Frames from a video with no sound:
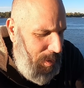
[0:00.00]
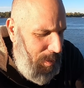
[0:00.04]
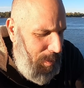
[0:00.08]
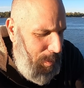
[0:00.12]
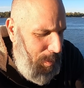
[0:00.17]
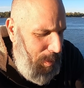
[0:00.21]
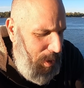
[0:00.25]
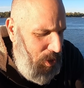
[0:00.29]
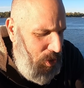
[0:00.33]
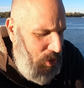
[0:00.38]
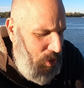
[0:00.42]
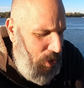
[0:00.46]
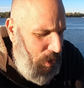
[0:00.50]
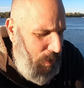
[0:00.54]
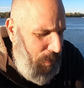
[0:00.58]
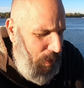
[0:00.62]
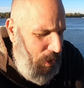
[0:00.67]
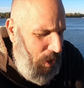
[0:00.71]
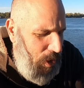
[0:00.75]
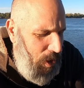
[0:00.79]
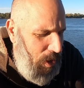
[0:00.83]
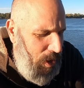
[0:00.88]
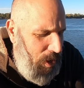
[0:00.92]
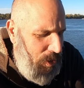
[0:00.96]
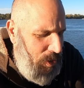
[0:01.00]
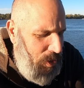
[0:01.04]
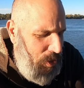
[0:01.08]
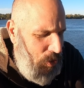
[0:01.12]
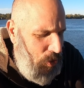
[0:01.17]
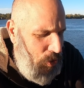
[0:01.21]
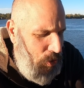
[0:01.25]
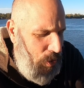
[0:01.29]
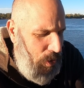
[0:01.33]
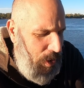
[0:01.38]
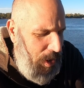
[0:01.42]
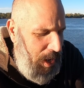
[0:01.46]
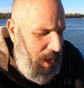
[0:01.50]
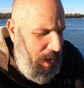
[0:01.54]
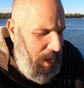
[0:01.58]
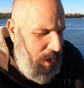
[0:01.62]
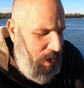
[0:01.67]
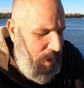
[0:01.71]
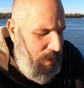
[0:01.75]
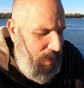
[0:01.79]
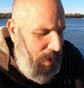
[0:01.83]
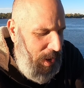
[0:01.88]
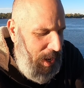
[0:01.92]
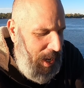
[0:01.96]
Missed your vlogs, enjoying
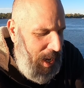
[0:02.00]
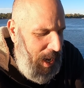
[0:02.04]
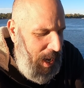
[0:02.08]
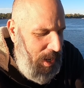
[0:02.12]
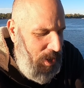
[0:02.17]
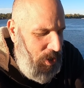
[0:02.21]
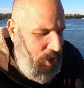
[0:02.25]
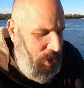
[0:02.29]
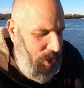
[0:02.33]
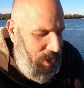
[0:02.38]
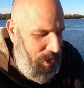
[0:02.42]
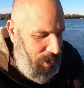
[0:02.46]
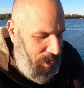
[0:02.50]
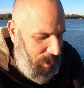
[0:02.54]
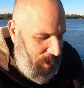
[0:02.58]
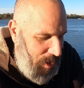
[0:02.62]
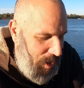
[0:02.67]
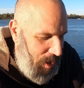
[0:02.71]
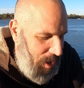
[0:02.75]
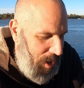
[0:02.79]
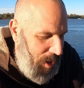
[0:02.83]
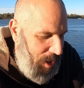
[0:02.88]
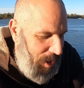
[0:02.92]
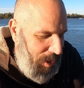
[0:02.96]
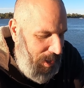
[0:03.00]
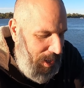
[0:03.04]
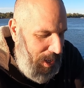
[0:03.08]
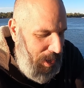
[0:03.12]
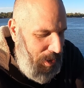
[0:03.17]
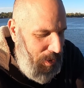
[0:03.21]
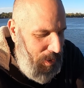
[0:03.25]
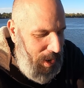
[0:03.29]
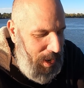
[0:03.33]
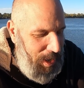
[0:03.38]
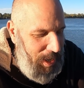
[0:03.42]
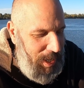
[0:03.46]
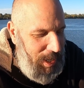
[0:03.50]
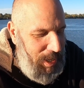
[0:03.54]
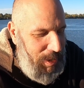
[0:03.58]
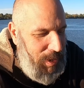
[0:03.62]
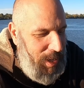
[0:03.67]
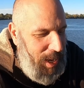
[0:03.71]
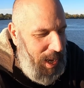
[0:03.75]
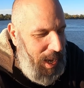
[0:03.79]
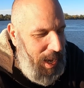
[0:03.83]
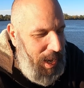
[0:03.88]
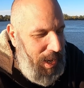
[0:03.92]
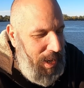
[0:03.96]
your vacation. Keto Andy
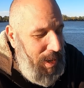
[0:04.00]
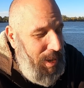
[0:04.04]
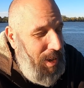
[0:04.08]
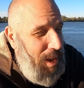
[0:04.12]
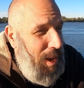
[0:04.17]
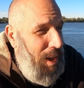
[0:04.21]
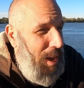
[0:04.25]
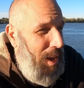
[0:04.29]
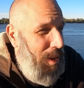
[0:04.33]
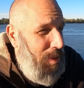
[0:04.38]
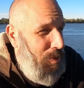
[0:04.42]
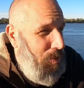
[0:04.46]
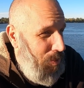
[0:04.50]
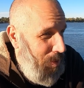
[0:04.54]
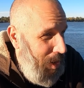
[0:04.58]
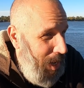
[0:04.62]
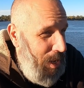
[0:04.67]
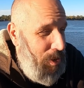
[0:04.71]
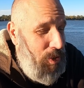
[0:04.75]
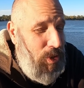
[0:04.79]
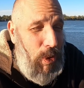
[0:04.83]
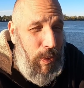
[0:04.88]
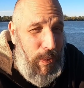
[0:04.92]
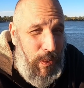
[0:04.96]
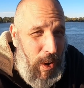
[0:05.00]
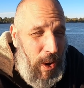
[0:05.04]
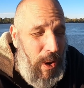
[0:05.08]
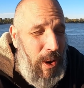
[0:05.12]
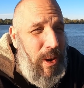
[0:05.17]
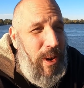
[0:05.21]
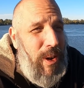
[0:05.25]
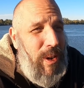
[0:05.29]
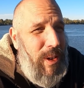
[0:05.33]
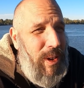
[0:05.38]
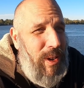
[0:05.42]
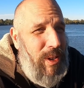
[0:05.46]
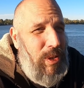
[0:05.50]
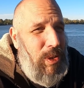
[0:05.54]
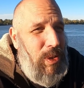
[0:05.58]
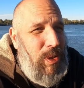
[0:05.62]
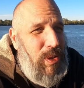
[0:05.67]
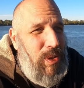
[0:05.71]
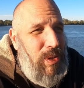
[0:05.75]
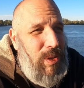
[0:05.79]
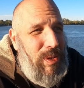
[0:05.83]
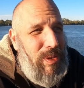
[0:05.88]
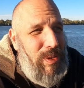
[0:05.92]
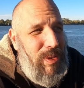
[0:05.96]
UK. Yeah, so far
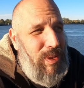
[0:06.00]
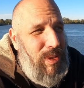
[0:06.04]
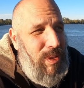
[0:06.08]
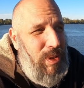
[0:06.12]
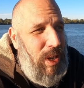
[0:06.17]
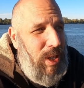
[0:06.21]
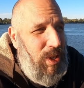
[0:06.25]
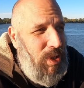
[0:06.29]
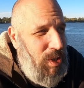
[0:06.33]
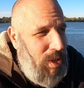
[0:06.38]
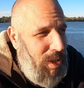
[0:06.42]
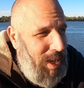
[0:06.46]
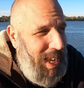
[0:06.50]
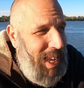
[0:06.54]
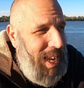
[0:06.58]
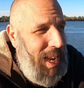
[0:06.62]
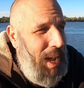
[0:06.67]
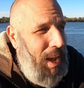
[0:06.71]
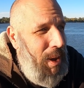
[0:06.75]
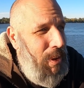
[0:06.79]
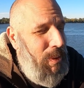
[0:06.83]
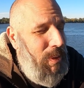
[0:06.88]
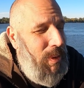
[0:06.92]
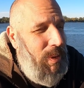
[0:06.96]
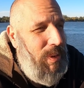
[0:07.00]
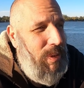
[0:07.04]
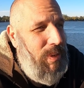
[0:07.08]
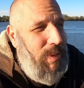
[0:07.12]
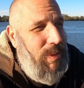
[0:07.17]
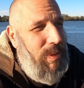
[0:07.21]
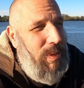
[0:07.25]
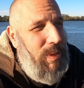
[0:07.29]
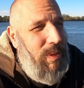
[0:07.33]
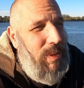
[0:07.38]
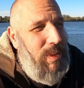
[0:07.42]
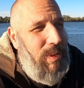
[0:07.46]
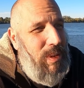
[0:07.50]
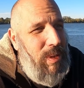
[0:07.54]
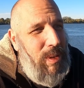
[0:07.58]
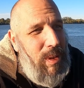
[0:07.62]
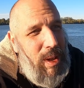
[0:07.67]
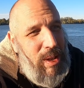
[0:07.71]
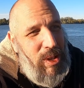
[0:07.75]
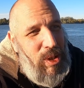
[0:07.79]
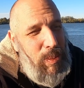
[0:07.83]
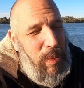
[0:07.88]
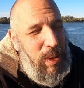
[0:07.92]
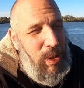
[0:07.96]
it's nice to get out.
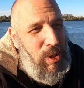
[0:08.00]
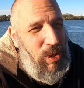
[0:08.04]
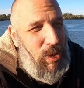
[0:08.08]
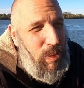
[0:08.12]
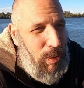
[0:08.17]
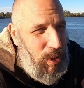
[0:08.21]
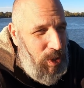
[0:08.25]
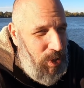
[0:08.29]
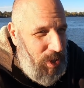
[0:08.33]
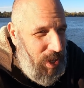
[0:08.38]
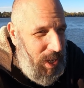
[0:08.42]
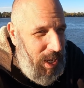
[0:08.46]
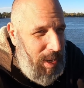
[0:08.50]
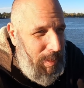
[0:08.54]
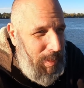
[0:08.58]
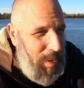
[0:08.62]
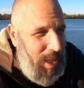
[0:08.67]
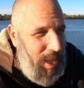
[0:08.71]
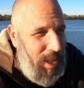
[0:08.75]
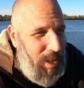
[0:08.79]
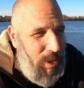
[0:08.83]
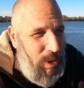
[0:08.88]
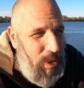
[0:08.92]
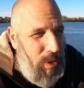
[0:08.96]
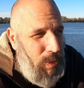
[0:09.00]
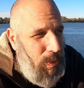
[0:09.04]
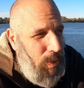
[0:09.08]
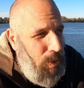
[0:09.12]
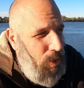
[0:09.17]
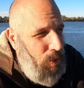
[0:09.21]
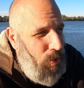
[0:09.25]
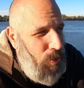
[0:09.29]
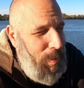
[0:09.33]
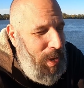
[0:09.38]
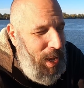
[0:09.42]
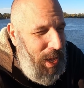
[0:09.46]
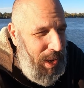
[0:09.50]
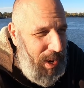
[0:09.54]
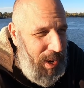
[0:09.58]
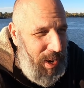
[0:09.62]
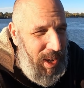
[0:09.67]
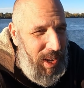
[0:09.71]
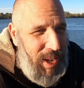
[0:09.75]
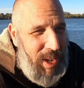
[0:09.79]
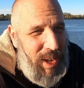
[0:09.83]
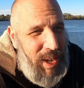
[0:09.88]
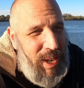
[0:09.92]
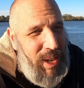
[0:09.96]
I spend so much time in that little room
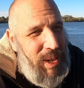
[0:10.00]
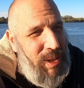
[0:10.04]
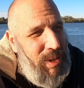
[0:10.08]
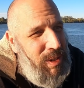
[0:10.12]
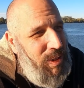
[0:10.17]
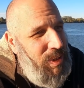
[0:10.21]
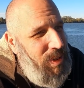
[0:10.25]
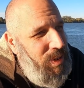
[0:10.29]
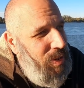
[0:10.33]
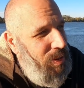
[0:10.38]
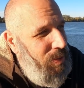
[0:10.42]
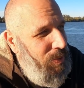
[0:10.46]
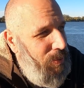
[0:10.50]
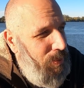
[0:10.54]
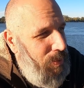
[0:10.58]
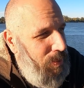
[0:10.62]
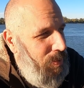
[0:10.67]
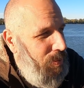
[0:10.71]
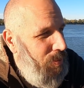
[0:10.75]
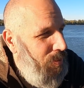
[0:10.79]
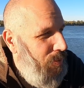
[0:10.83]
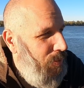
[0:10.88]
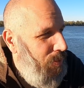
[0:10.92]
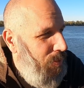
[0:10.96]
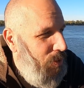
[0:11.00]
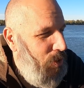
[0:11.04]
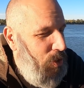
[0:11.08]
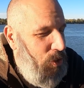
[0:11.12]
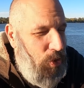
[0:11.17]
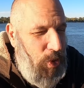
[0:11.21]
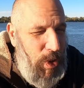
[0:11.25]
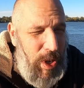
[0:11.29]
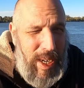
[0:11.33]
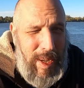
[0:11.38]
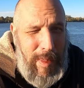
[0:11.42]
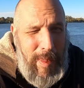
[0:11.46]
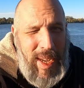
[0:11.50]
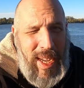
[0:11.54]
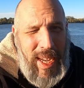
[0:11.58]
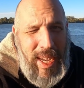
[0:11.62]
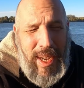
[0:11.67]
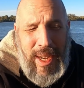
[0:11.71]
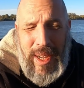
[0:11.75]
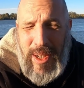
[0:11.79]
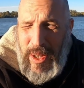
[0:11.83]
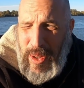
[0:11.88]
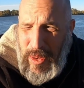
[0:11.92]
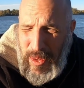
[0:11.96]
editing and
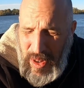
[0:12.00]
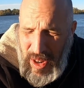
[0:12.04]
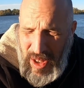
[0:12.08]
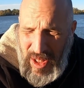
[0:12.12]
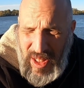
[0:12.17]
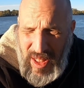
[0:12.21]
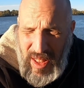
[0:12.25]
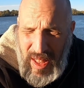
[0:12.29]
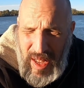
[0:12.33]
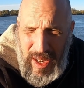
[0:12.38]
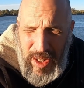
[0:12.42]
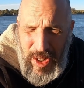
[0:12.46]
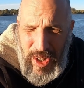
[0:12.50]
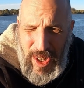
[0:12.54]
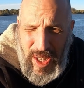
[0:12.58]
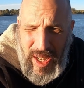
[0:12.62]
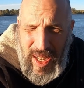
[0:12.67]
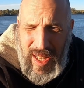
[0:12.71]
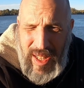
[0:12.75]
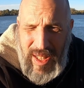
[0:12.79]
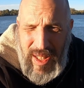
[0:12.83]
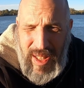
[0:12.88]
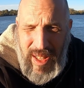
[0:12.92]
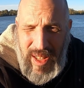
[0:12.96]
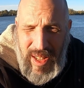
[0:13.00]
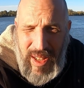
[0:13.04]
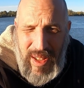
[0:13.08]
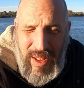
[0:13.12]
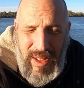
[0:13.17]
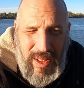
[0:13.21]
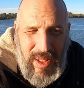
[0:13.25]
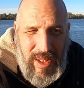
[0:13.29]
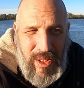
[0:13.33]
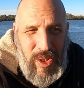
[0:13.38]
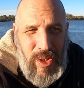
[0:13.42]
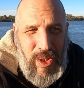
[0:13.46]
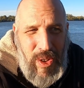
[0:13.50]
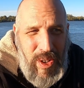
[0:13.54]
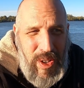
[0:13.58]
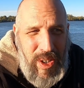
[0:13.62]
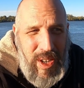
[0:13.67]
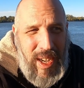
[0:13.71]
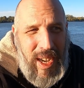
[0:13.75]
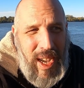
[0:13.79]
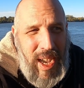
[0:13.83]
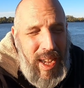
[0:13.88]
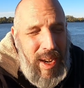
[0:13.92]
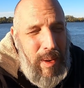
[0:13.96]
streaming and doing all of that shit that it's good
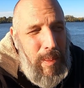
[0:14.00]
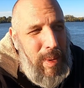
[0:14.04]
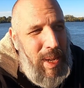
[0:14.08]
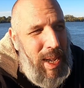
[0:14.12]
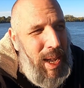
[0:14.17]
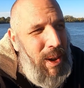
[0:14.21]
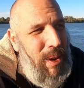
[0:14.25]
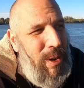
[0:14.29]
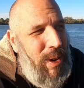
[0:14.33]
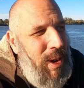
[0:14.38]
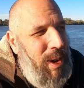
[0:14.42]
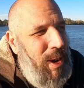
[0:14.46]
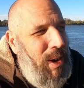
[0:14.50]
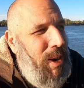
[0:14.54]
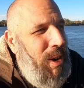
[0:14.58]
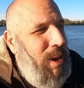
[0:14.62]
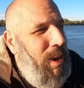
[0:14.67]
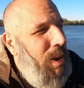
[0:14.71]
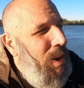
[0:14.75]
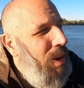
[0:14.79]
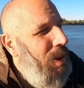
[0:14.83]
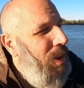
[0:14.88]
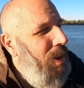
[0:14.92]
to kind of be out here.